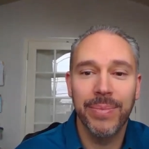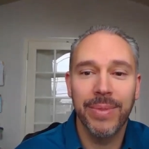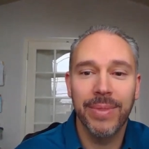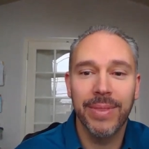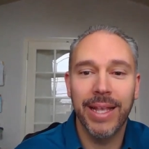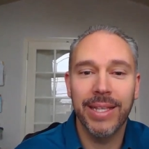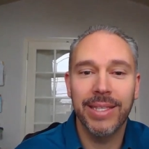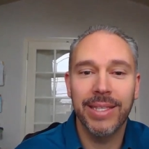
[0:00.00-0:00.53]

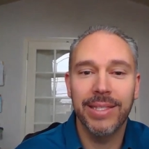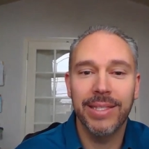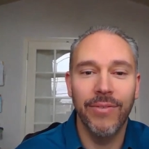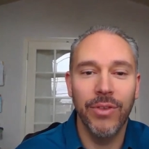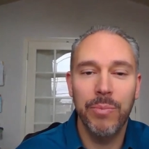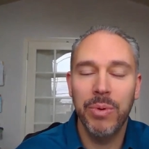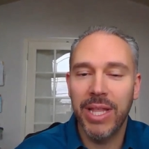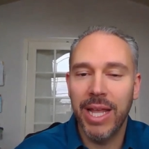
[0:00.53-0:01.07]
That's if you
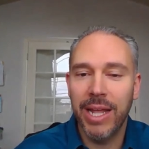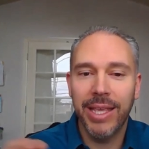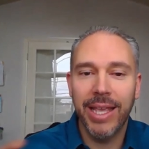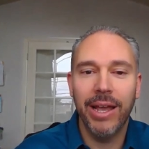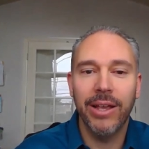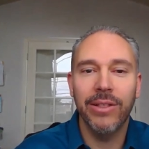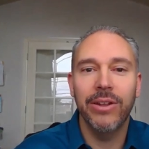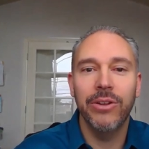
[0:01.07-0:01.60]
put that in the
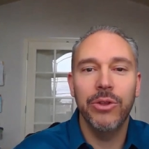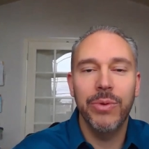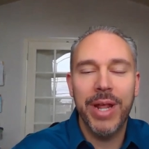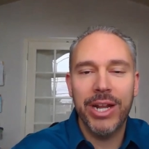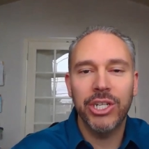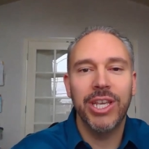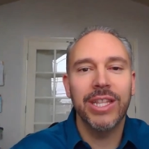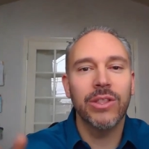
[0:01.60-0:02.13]
calculator, you would
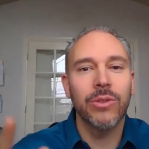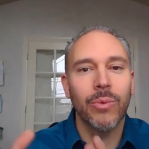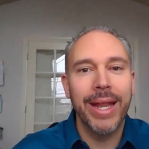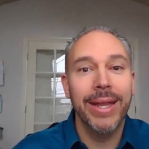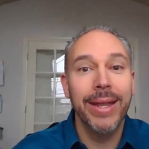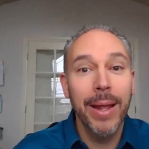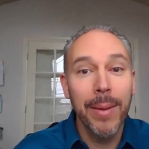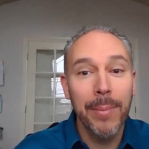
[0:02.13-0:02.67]
actually get the
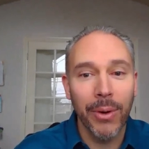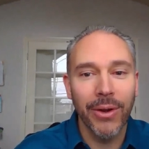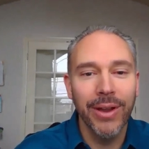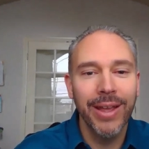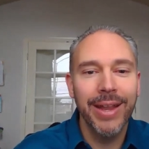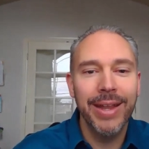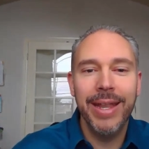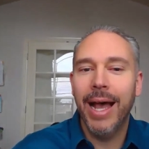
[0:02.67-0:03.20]
right number,
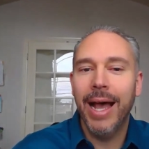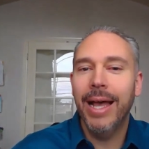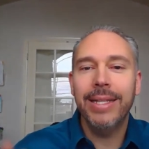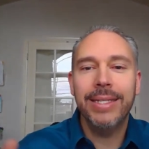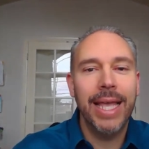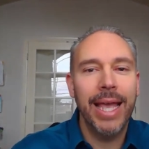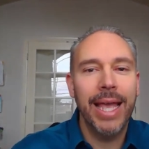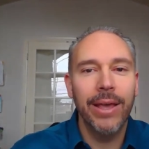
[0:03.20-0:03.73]
not
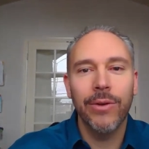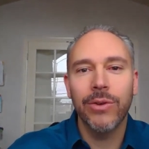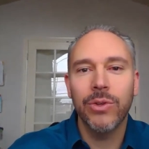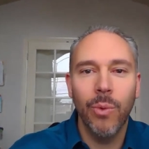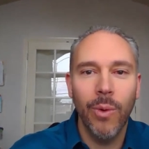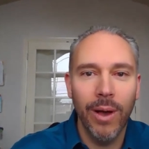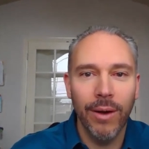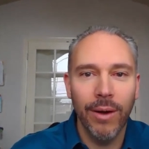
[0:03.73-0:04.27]
10 or
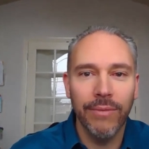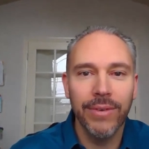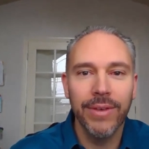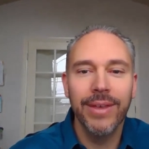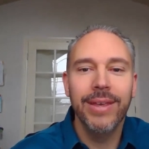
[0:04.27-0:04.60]
12.